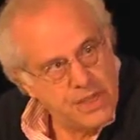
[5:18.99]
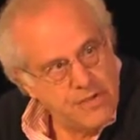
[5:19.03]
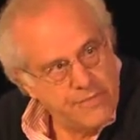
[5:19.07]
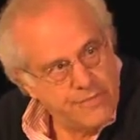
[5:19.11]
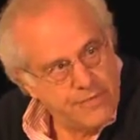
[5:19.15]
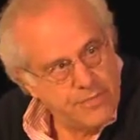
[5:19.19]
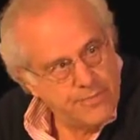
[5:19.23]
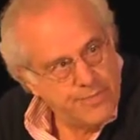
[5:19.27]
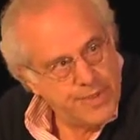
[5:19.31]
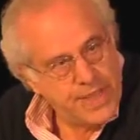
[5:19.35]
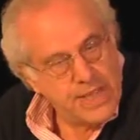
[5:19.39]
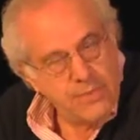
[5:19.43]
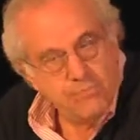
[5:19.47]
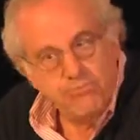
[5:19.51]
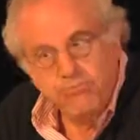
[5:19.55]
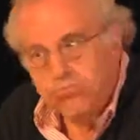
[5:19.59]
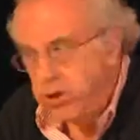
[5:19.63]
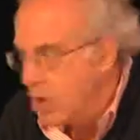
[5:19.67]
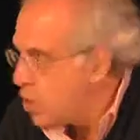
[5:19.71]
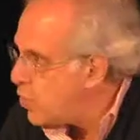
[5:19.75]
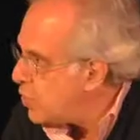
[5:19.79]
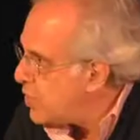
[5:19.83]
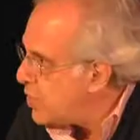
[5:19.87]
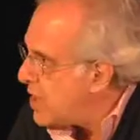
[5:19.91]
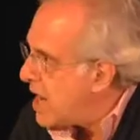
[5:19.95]
from being
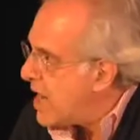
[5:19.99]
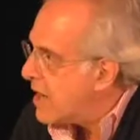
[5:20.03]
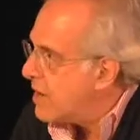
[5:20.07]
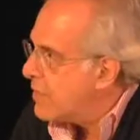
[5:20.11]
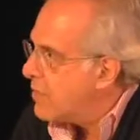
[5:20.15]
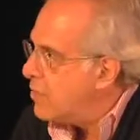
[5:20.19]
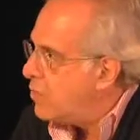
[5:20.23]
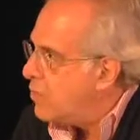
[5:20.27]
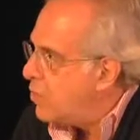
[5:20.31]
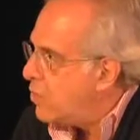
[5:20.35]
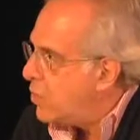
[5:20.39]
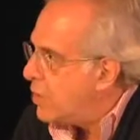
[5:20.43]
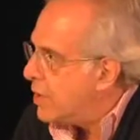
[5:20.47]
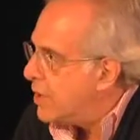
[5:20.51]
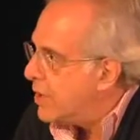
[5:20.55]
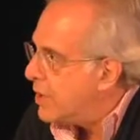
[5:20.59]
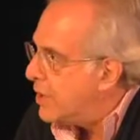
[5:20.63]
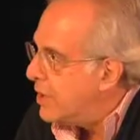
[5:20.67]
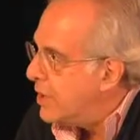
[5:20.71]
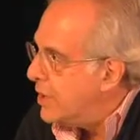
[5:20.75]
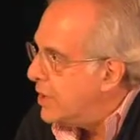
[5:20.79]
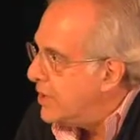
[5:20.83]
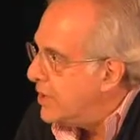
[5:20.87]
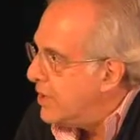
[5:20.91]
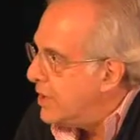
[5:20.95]
blown out of the
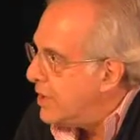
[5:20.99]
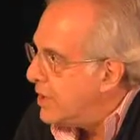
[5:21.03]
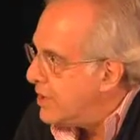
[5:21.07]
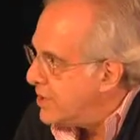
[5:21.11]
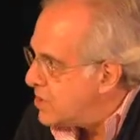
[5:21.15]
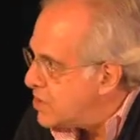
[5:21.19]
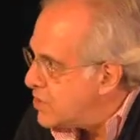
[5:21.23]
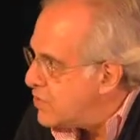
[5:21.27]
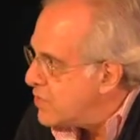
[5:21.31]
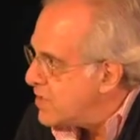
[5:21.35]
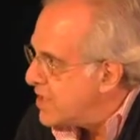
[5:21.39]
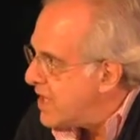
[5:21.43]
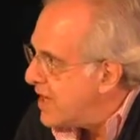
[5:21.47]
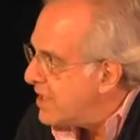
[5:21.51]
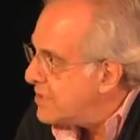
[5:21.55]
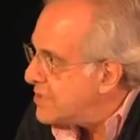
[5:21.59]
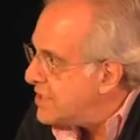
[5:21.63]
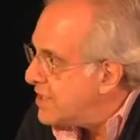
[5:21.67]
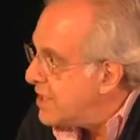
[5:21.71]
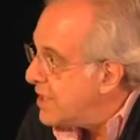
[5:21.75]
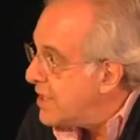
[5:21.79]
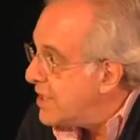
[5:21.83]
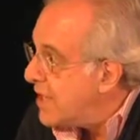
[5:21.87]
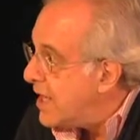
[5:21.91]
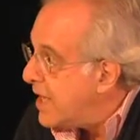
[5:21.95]
water in
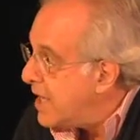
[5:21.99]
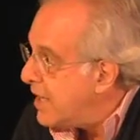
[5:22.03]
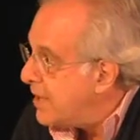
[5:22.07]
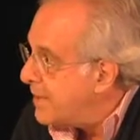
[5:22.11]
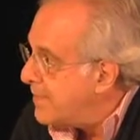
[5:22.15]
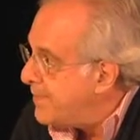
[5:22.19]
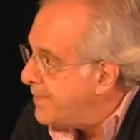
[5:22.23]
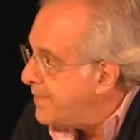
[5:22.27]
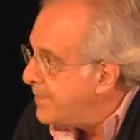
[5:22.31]
2008.